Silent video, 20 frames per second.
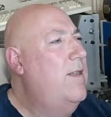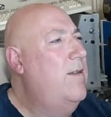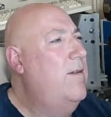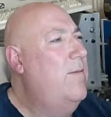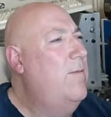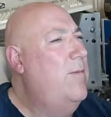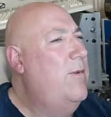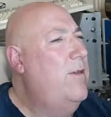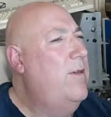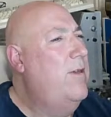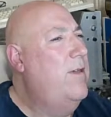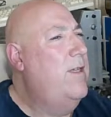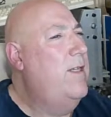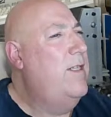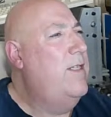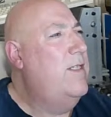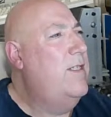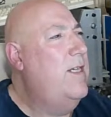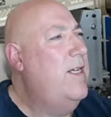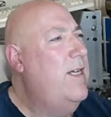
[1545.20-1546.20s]
But
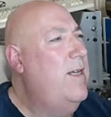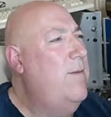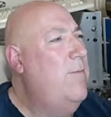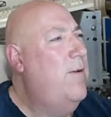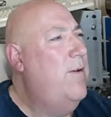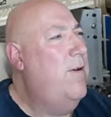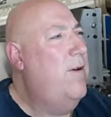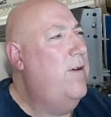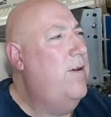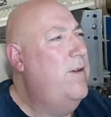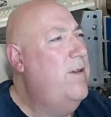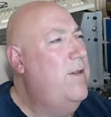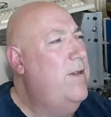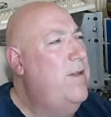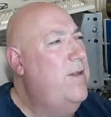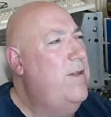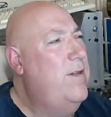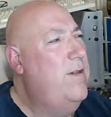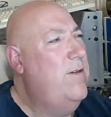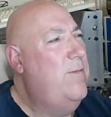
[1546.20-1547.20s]
it's saying we're on
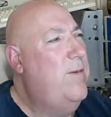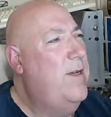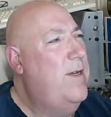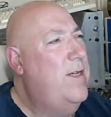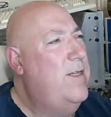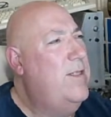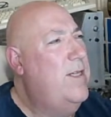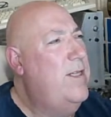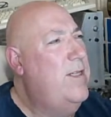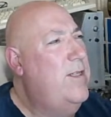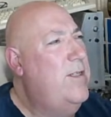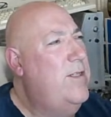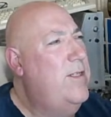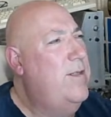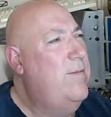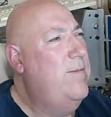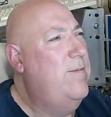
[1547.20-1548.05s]
UPAS engine.